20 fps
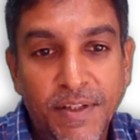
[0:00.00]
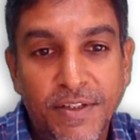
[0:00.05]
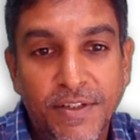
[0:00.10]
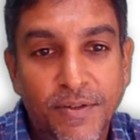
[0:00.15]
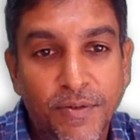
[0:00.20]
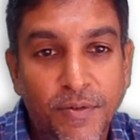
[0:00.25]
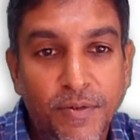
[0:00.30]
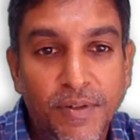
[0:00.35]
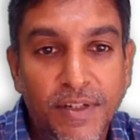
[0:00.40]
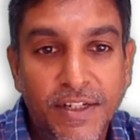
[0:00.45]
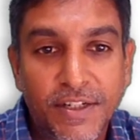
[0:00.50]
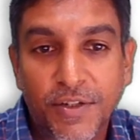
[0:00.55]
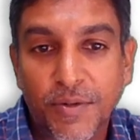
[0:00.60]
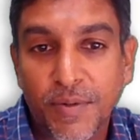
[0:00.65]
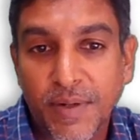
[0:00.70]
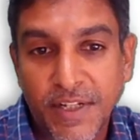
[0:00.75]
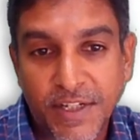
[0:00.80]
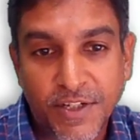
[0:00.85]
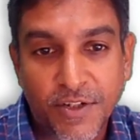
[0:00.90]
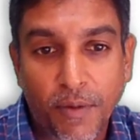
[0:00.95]
So let's go
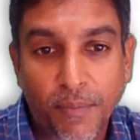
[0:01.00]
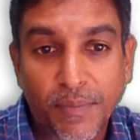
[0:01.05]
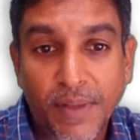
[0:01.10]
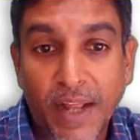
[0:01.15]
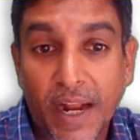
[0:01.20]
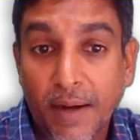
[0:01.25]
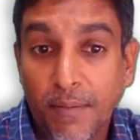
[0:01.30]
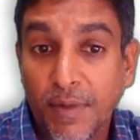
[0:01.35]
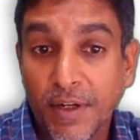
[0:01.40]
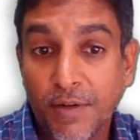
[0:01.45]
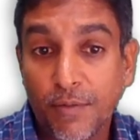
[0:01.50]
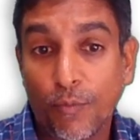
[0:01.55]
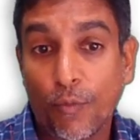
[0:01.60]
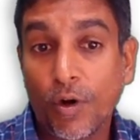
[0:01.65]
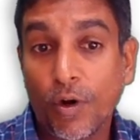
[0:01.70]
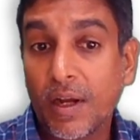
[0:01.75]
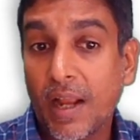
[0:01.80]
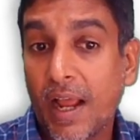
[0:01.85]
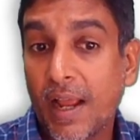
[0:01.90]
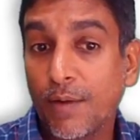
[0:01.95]
and stop that. But
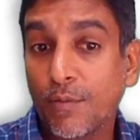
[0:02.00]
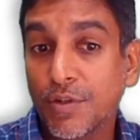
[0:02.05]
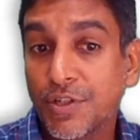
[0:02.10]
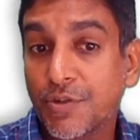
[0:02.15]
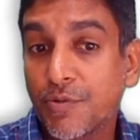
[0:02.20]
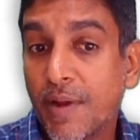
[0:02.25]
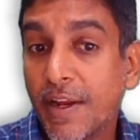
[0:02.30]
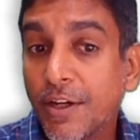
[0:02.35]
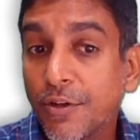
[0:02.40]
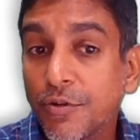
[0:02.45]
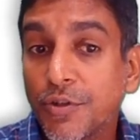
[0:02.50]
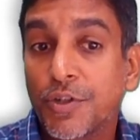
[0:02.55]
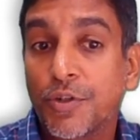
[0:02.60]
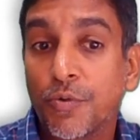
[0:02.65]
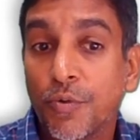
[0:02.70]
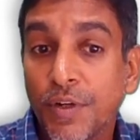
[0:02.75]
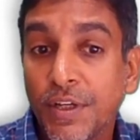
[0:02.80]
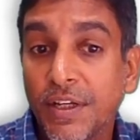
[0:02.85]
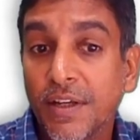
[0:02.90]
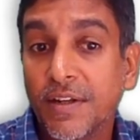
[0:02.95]
what I was trying to
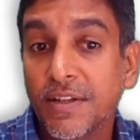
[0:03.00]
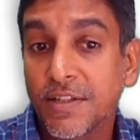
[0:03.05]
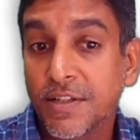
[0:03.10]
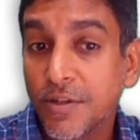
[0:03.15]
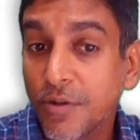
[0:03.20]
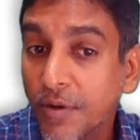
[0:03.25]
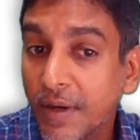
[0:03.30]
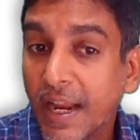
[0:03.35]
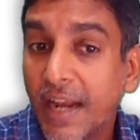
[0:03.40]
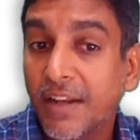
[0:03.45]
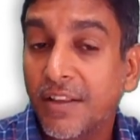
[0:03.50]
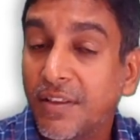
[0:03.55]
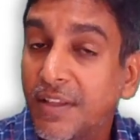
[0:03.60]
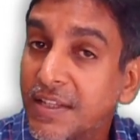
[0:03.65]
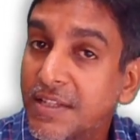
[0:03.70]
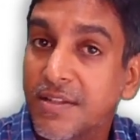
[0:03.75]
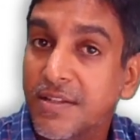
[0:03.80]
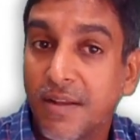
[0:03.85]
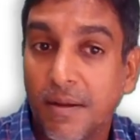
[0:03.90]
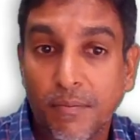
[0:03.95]
show here is look at
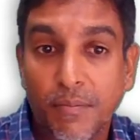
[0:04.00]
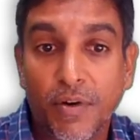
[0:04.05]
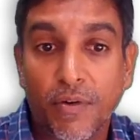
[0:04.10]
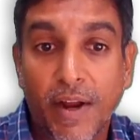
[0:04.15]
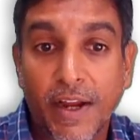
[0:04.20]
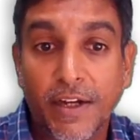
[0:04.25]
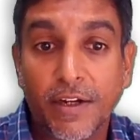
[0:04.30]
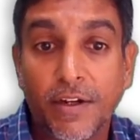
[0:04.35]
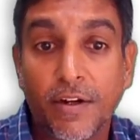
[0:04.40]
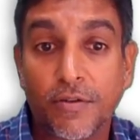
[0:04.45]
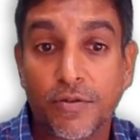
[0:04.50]
this number right now.